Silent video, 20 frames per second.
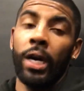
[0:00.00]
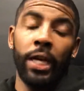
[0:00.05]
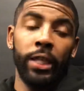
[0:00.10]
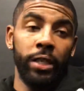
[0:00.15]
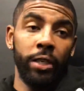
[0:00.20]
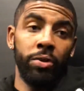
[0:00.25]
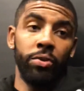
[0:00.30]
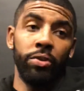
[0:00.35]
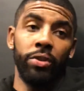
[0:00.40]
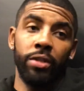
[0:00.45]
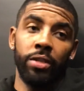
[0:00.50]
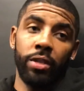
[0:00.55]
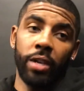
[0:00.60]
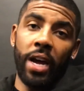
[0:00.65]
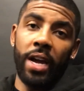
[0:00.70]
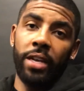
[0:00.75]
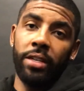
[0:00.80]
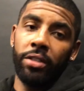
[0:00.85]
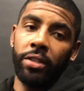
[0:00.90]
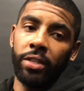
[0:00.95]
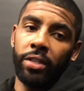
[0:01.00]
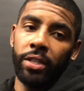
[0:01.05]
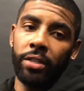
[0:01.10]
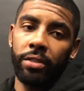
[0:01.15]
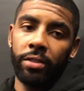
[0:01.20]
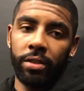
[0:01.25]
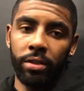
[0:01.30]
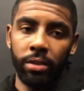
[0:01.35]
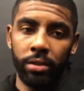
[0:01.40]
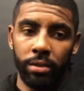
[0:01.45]
I think it was just high
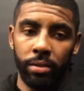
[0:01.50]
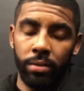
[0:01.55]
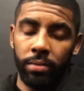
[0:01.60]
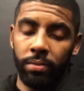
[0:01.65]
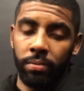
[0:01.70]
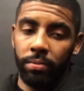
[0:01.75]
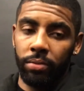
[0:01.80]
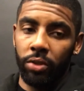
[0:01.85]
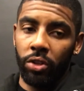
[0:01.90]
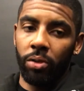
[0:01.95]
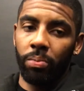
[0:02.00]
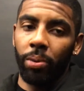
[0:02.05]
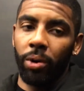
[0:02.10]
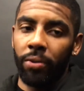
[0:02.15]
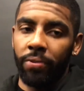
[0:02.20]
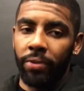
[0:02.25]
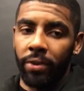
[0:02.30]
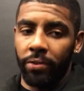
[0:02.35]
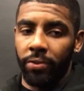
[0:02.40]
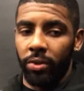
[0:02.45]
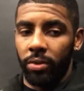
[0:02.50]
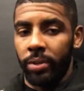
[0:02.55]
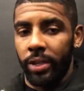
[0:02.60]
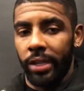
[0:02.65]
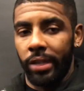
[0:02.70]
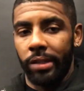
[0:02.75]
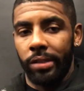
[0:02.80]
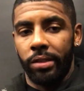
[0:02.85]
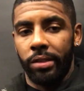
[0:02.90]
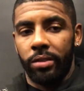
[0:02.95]
intense. Um, you know, perfect for the
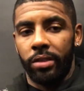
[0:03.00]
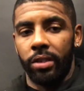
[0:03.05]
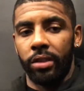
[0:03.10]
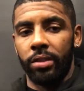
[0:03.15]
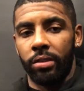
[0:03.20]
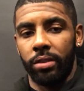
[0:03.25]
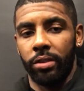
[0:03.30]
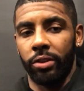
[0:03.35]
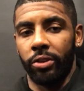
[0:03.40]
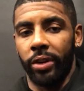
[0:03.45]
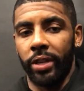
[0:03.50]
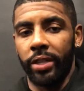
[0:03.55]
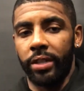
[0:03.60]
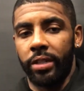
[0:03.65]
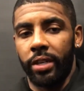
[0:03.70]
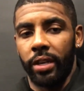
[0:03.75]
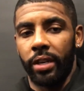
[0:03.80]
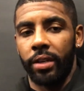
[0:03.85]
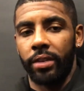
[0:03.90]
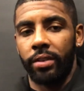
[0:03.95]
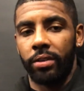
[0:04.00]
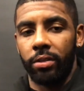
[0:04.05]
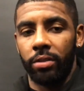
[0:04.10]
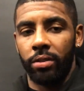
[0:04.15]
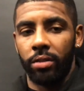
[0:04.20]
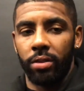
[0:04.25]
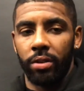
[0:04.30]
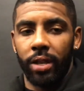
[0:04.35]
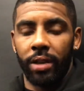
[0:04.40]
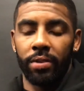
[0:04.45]
beginning of the season. A great test.
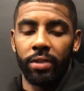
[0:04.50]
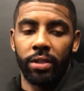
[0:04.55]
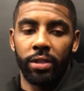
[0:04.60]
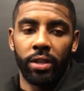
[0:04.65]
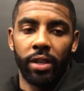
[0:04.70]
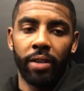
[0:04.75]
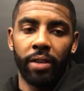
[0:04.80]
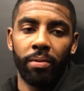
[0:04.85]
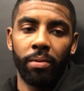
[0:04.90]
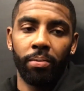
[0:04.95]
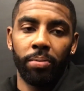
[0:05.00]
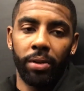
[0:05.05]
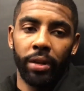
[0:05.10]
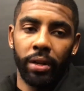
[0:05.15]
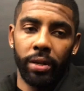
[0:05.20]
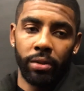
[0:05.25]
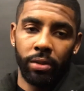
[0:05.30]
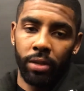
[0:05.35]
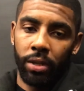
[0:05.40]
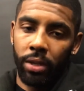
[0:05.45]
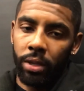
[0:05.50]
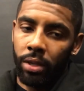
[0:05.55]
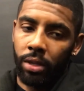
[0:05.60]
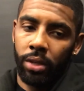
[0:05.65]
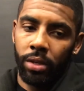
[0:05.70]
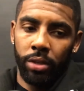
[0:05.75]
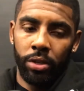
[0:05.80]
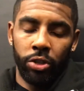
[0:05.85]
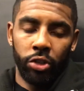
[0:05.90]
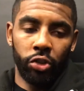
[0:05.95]
You know, obviously they've been playing
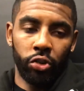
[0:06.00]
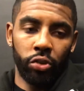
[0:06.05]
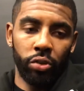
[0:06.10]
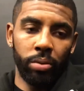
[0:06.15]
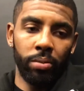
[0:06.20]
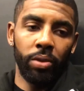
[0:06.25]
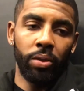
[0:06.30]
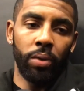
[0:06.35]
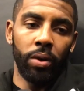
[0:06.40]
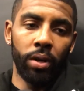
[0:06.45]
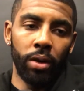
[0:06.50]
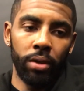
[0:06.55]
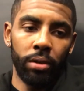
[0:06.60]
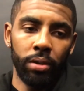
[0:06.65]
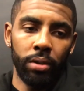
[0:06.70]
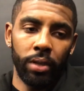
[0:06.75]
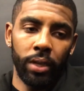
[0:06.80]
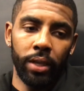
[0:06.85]
extremely well.